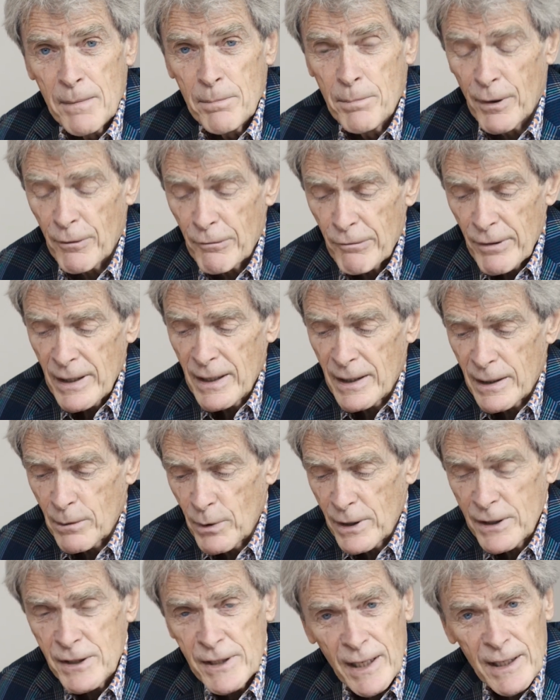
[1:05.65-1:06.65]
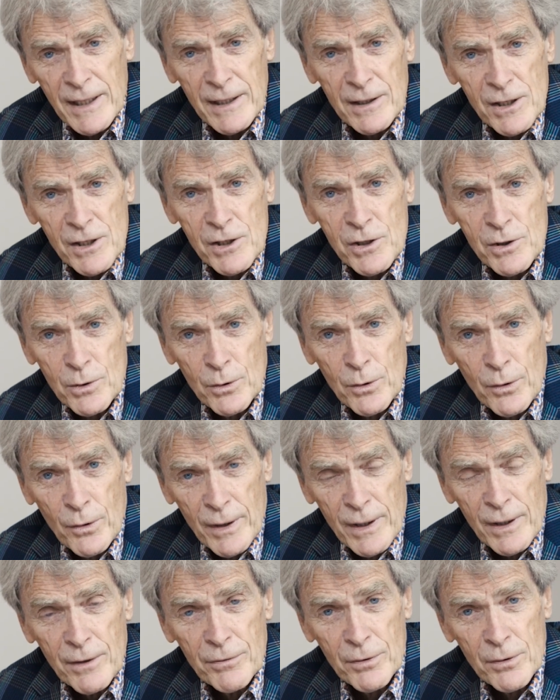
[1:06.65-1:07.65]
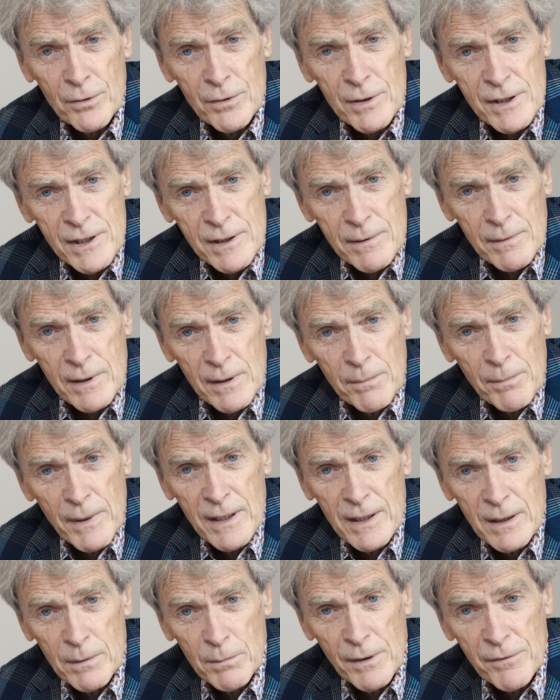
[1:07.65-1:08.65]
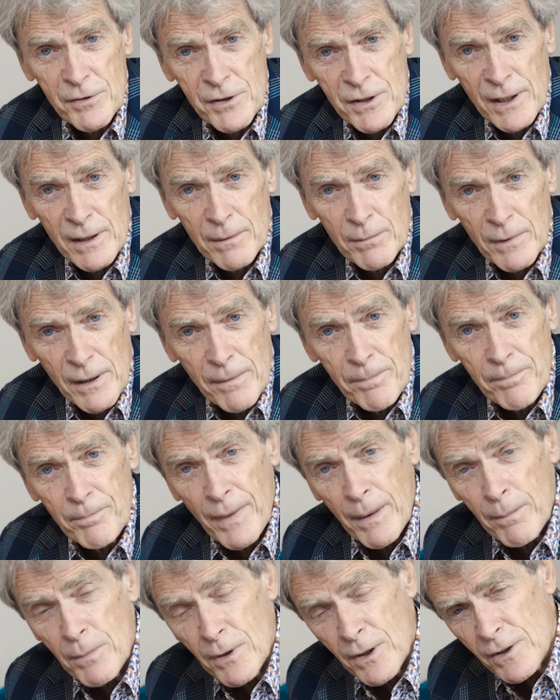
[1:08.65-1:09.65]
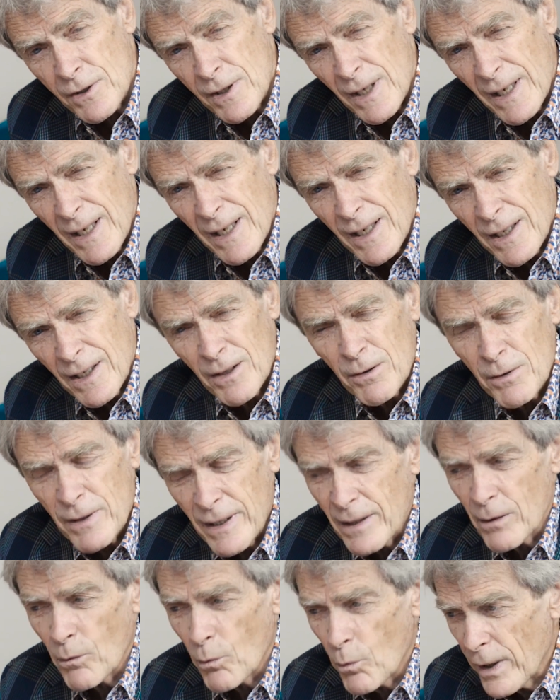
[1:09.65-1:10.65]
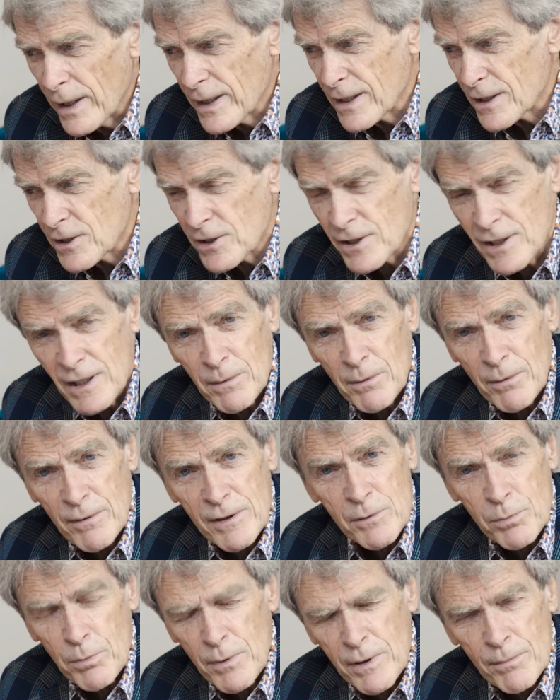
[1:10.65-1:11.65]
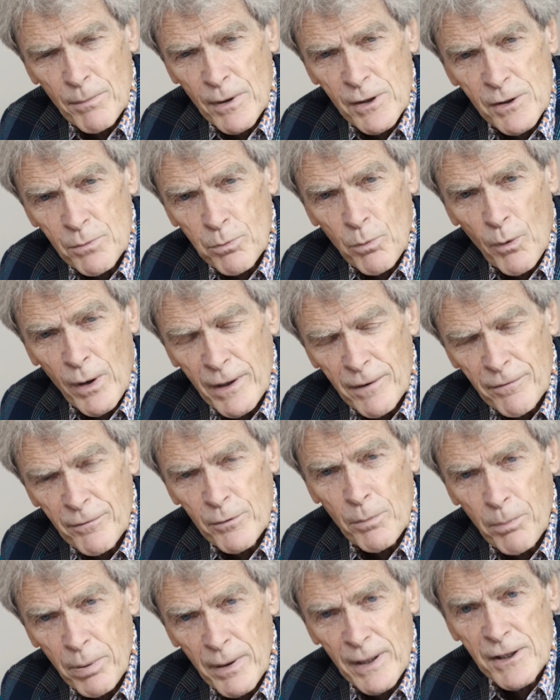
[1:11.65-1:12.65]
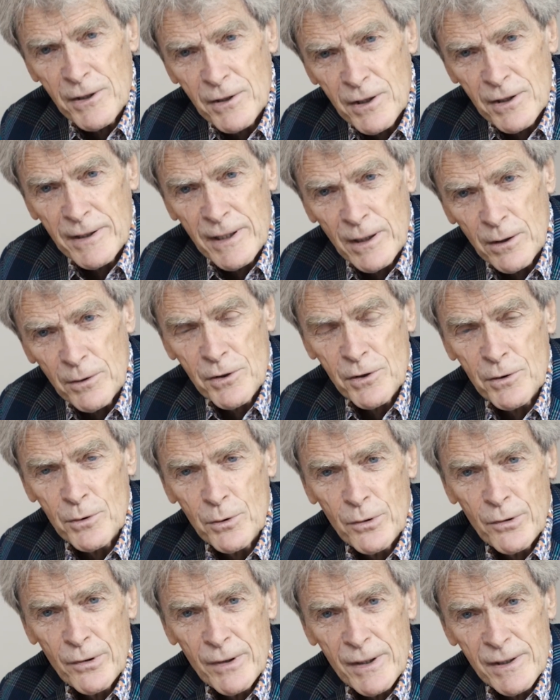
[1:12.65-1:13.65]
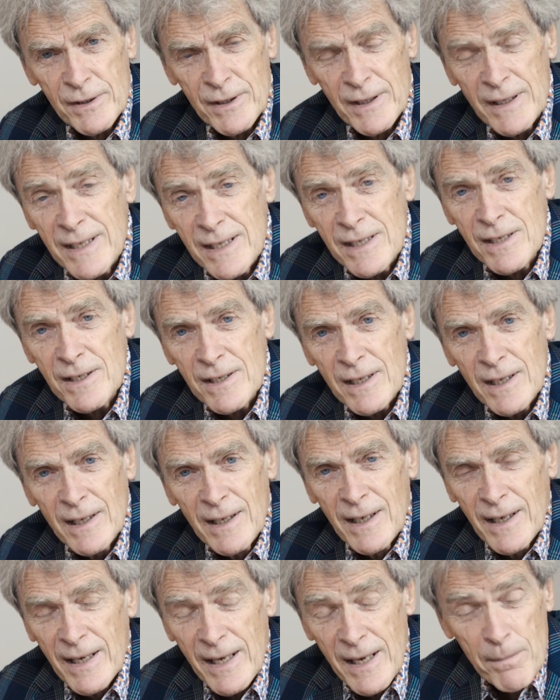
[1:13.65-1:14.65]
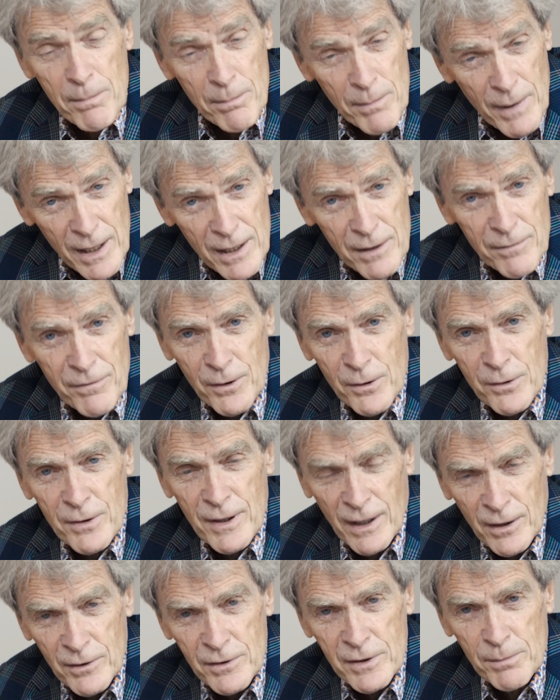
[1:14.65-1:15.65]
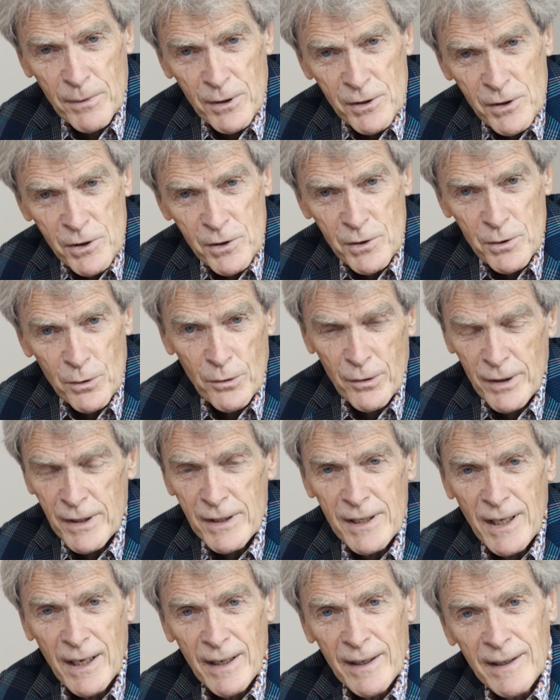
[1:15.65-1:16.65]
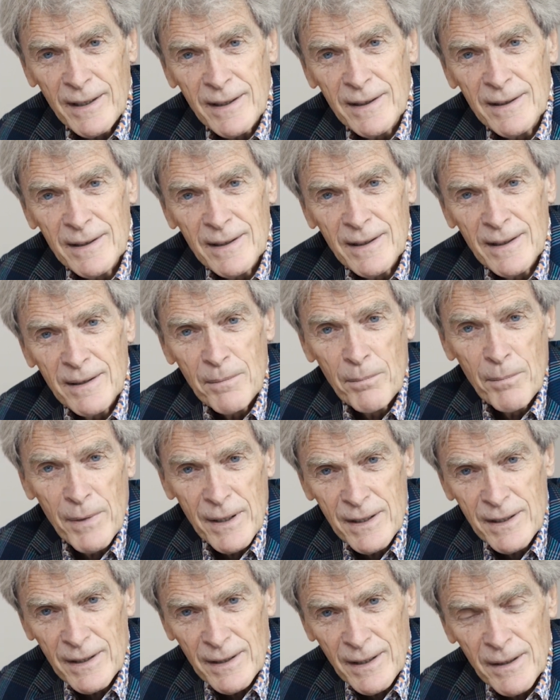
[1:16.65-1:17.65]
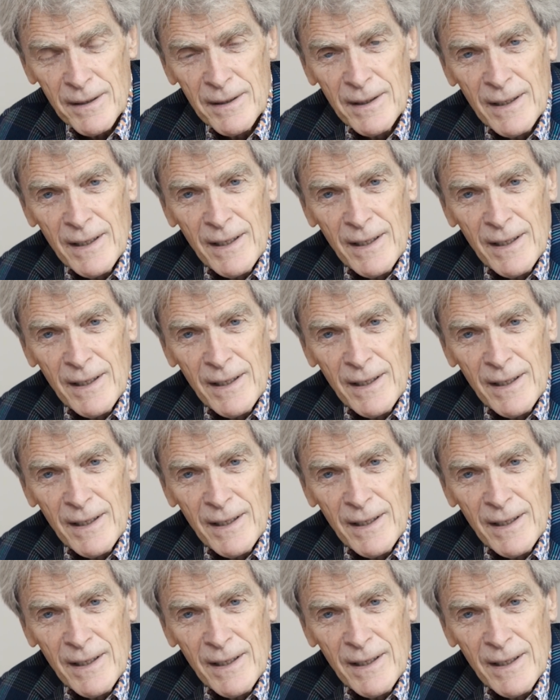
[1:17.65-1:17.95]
But really, we're telling this story through the medium of cinema, because, you know, in a way, cinema is the most wonderful place to tell stories. It is, in my view, the ultimate storytelling media.